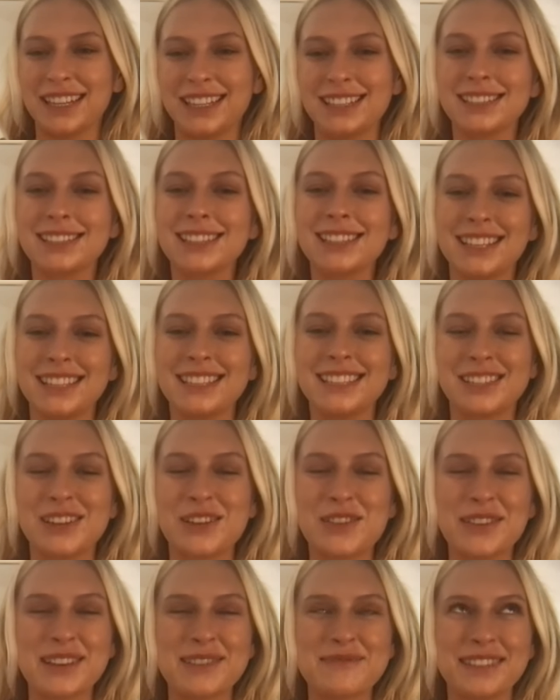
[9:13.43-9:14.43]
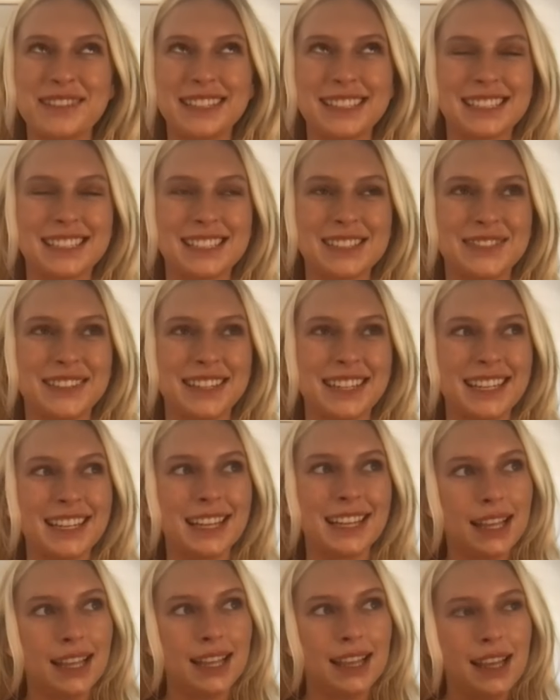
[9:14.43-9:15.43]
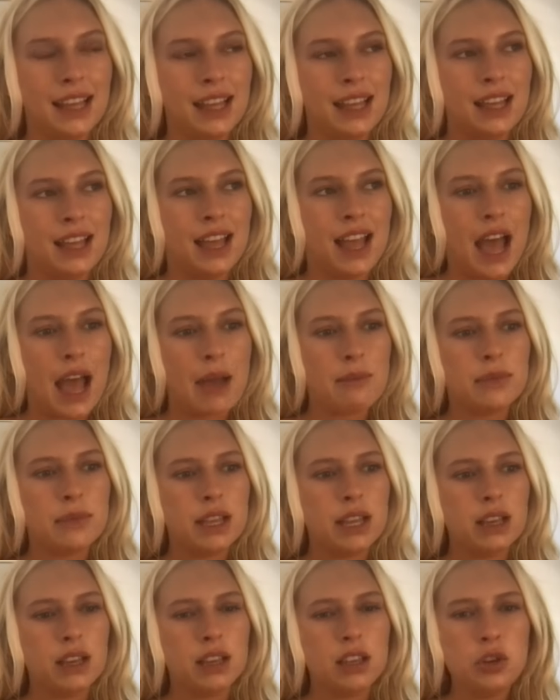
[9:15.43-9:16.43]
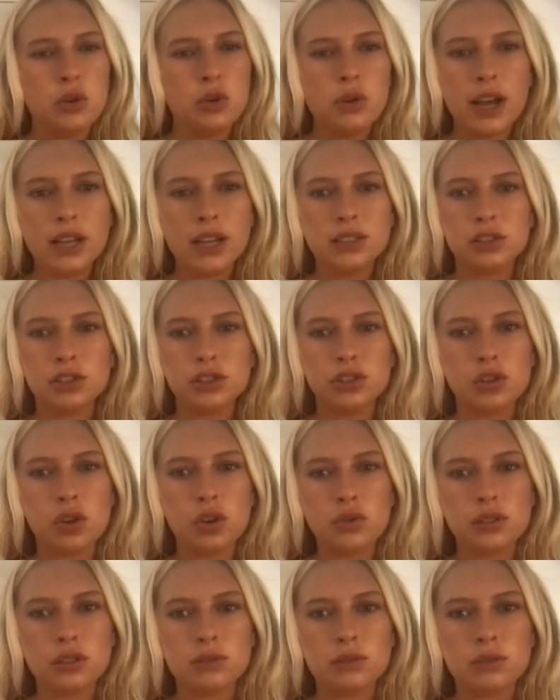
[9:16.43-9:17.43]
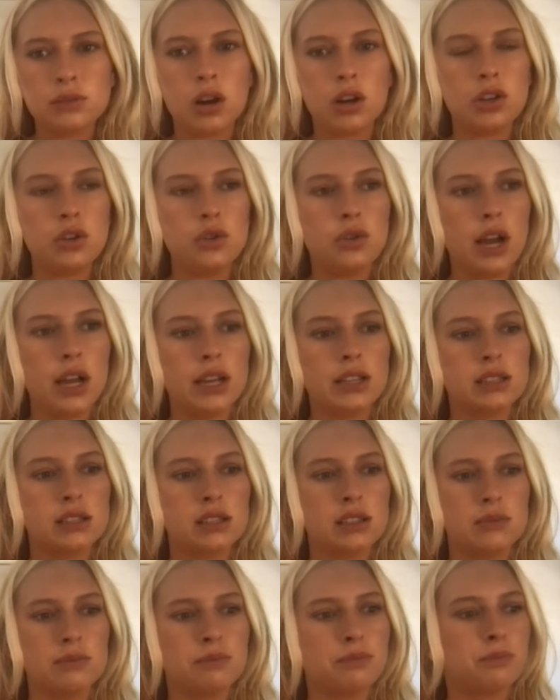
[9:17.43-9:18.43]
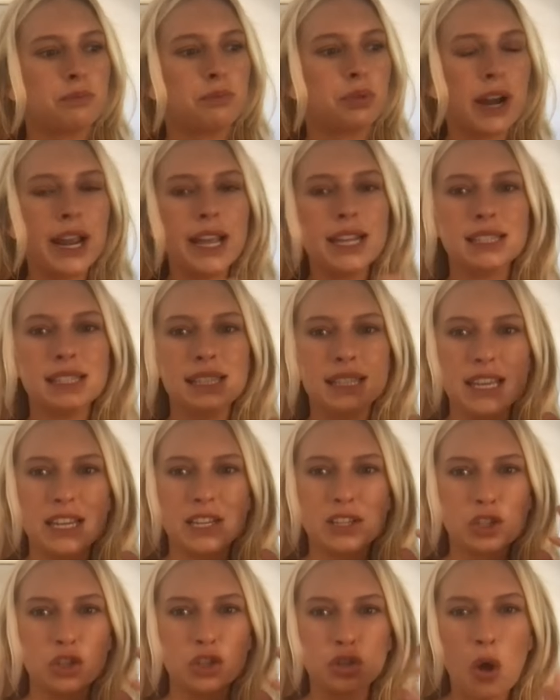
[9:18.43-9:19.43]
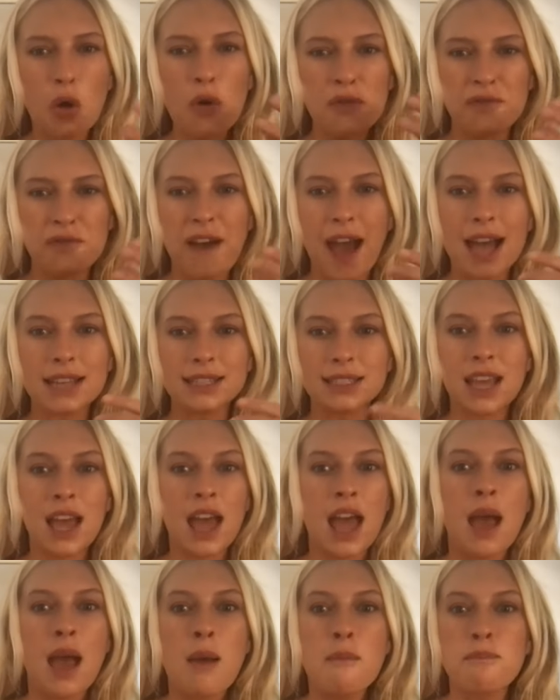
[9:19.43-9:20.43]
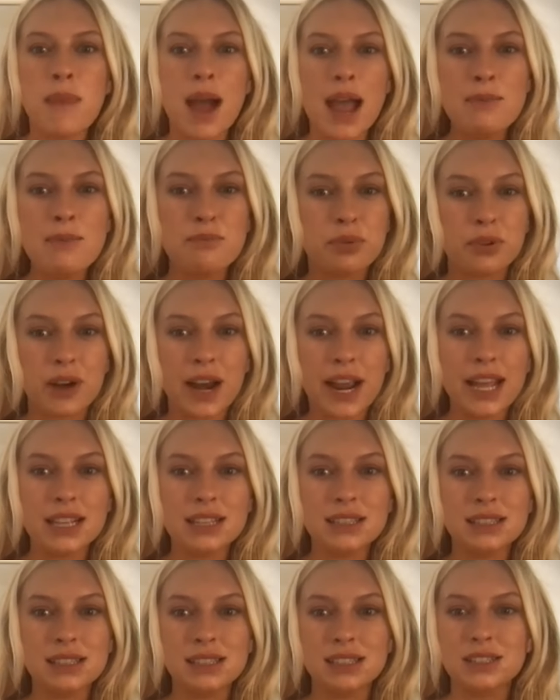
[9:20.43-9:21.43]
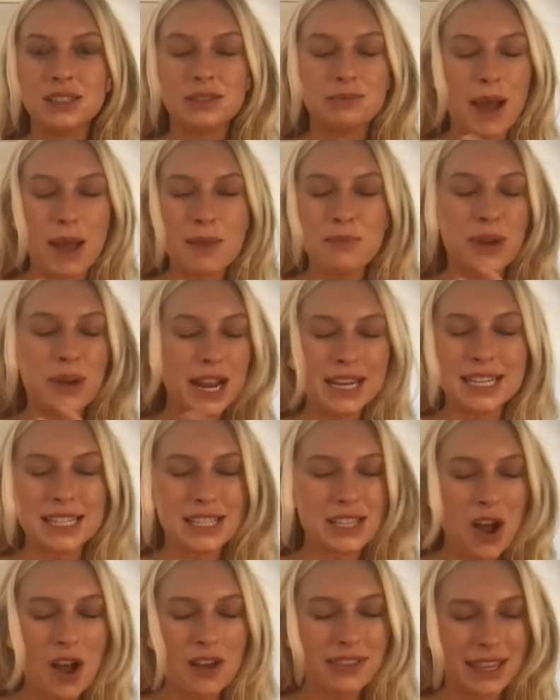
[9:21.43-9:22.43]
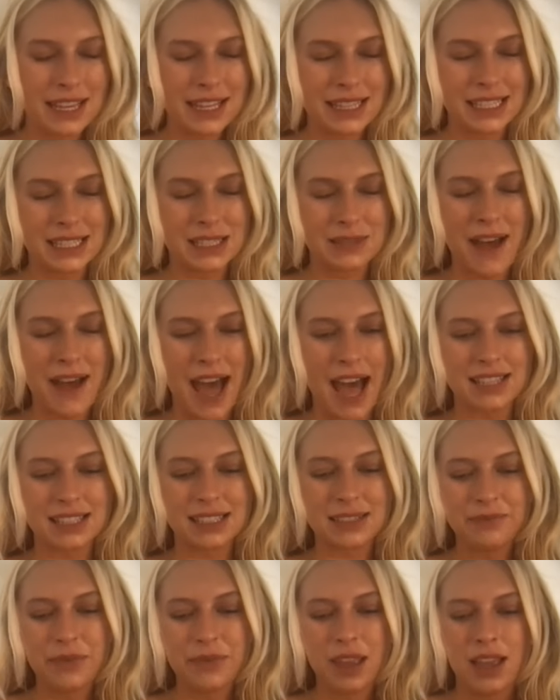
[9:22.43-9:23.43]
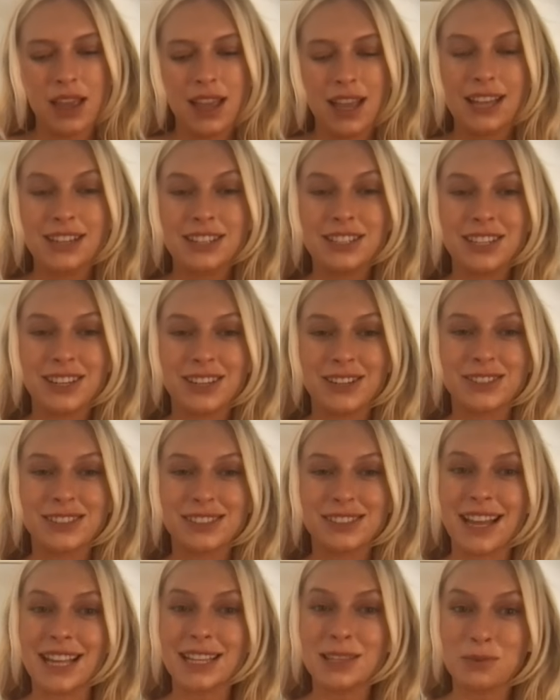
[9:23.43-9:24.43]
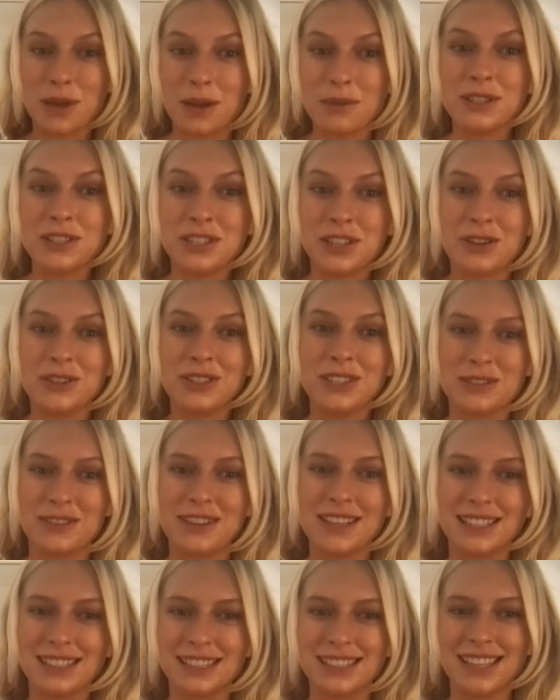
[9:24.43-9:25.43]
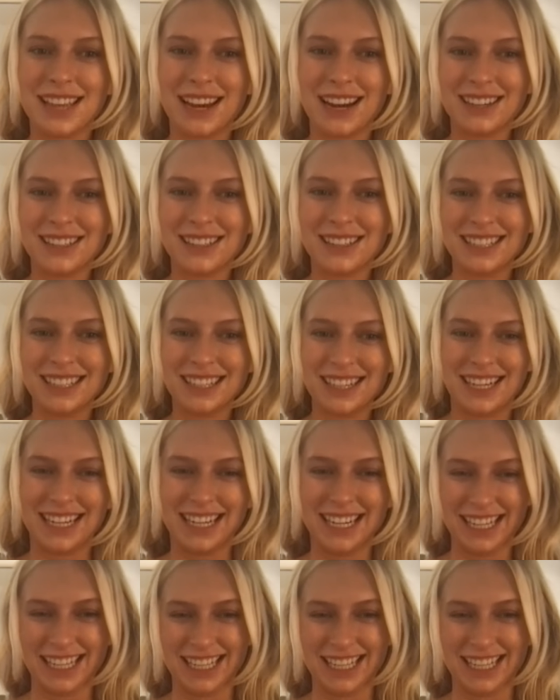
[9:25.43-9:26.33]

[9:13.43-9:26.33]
He's he's joking, but it's still funny. I'm like, you guys are so smart. You guys brains think so fast. My brains, my brain does not think this fast. And she goes, That's why we chose you as this character.